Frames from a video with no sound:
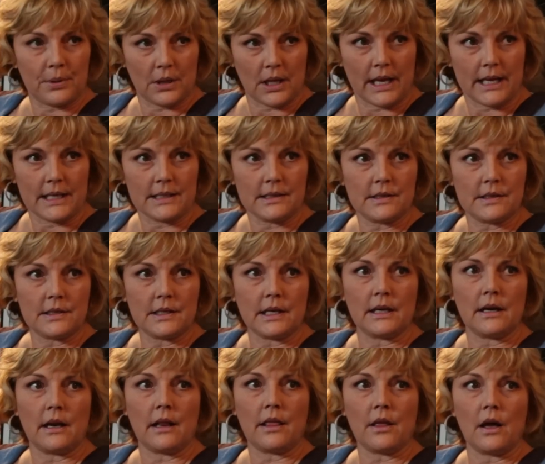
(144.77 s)
place,
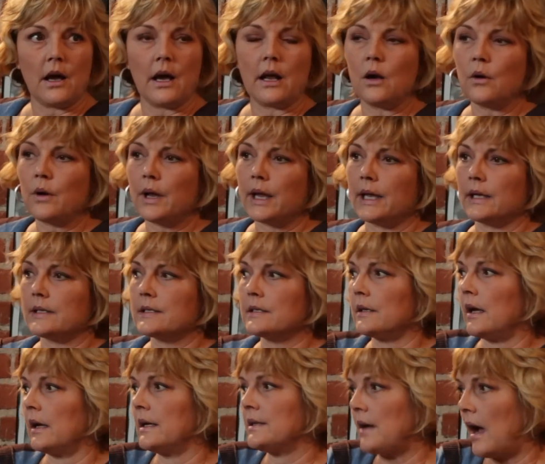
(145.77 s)
and I thought, okay,
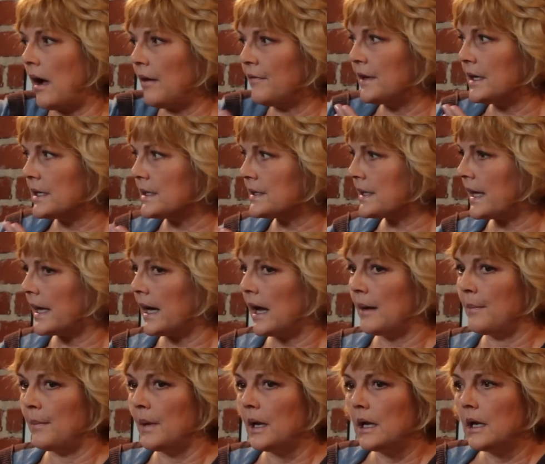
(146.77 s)
it's obvious
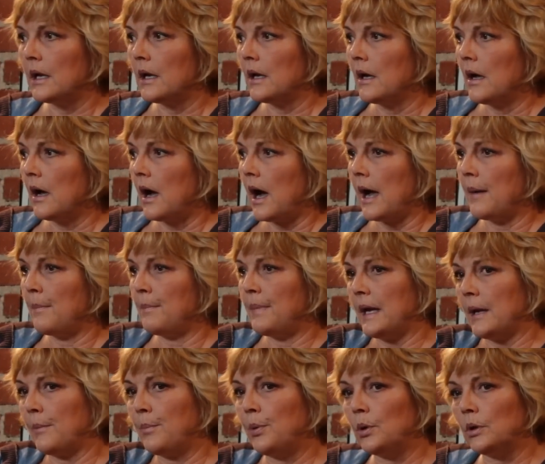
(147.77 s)
that I'm
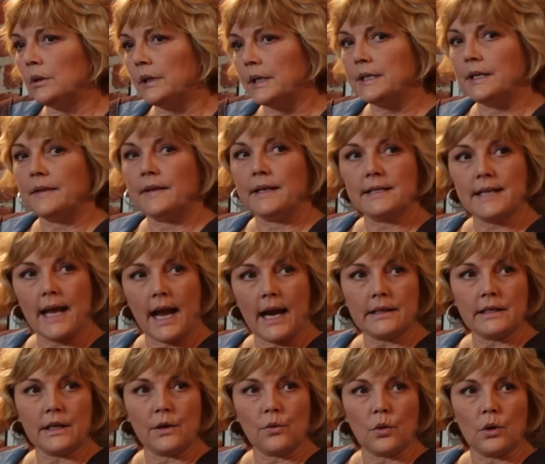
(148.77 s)
being pulled into these
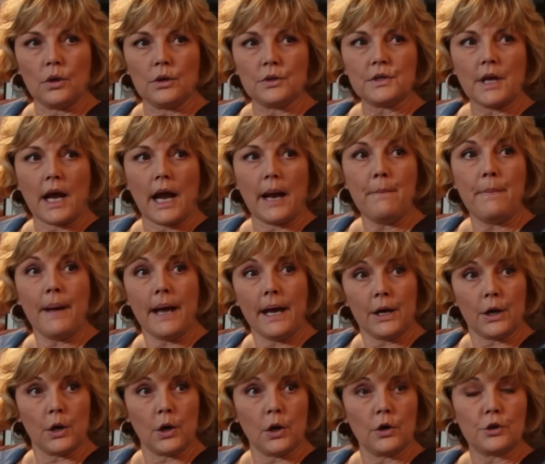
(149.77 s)
acting roles. I
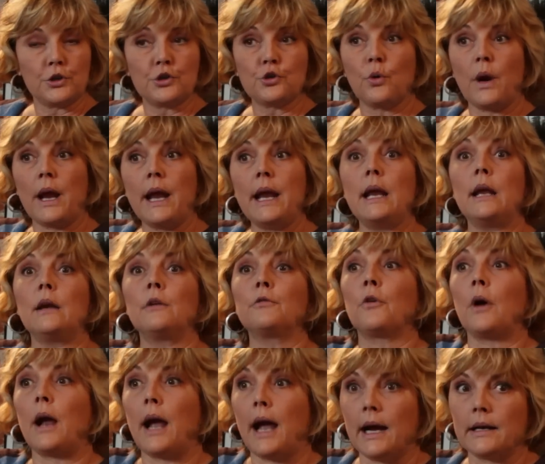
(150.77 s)
better train
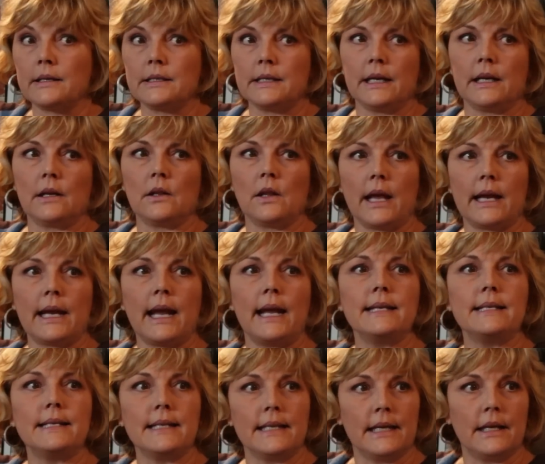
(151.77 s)
for acting like
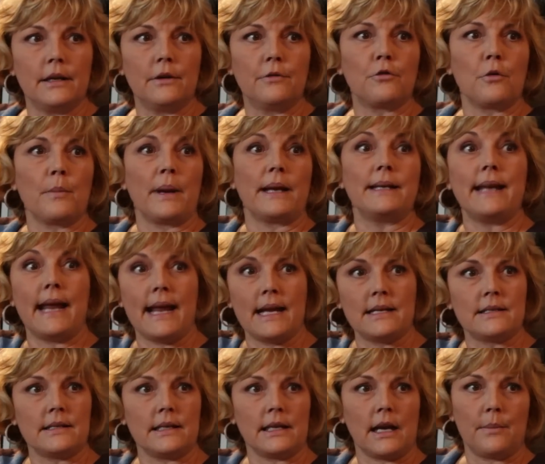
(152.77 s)
I did for my
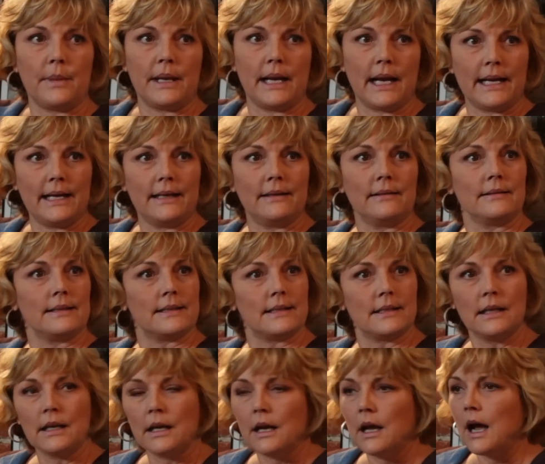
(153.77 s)
dancing. I mean, I
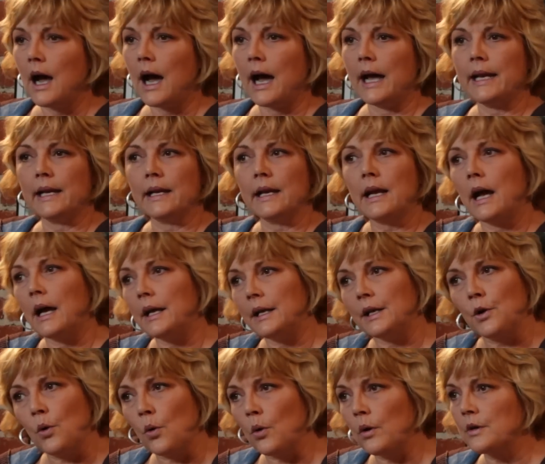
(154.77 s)
didn't cut
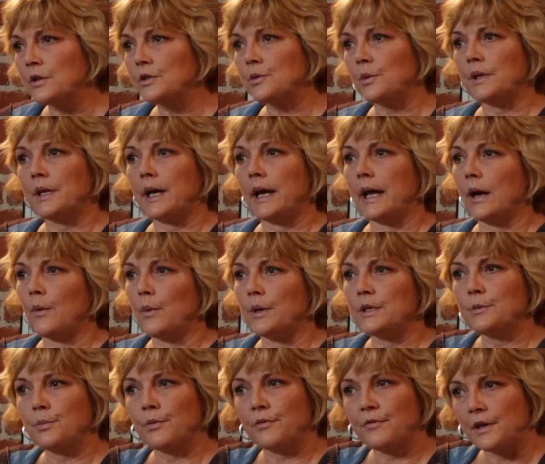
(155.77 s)
any corners with that. I
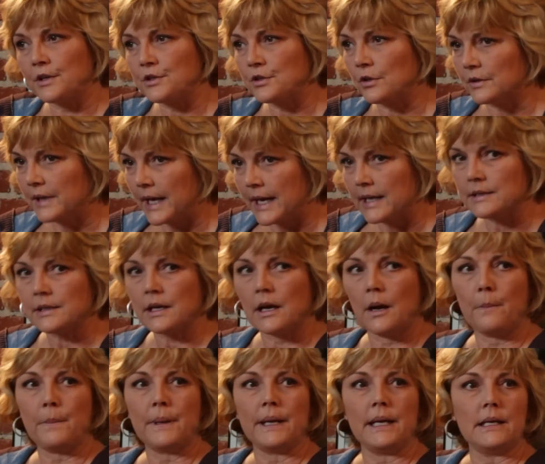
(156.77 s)
went to professional dance
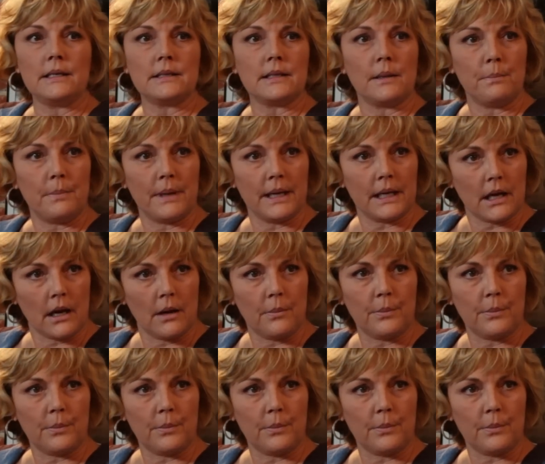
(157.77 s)
companies and big